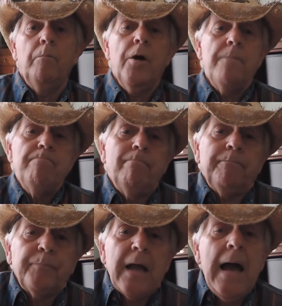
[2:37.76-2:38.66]
But
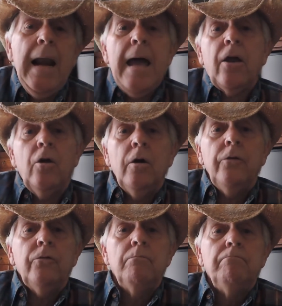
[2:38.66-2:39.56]
I like
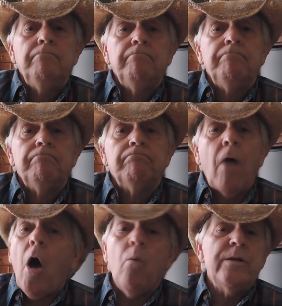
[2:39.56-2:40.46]
girls,
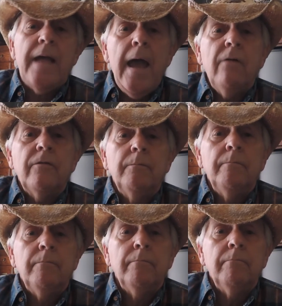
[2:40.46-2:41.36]
always have.
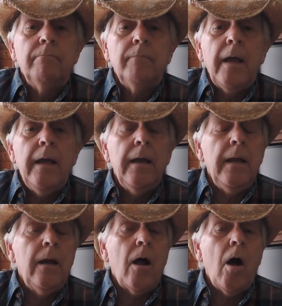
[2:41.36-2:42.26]
And
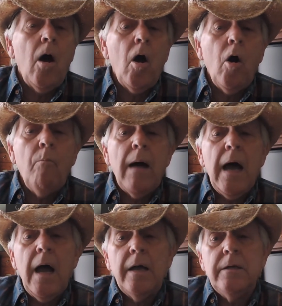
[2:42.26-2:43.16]
in all
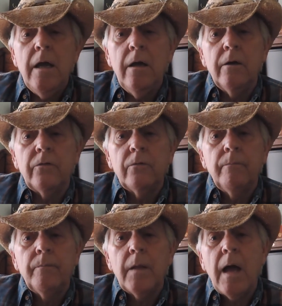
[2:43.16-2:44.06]
my years,
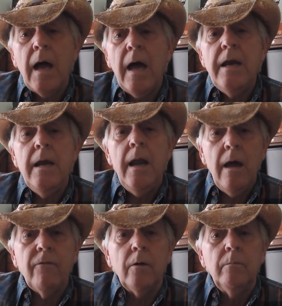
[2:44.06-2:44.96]
I
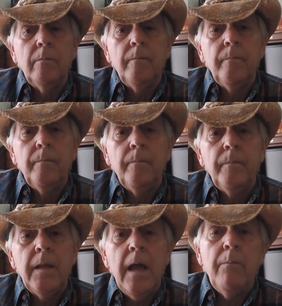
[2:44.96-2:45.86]
never
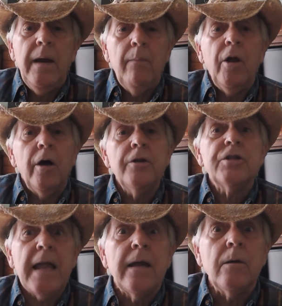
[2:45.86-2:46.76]
have been able to
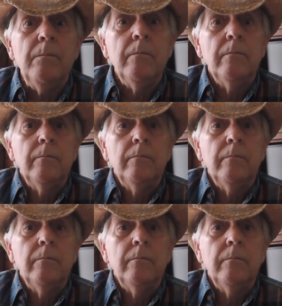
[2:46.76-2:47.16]
understand them.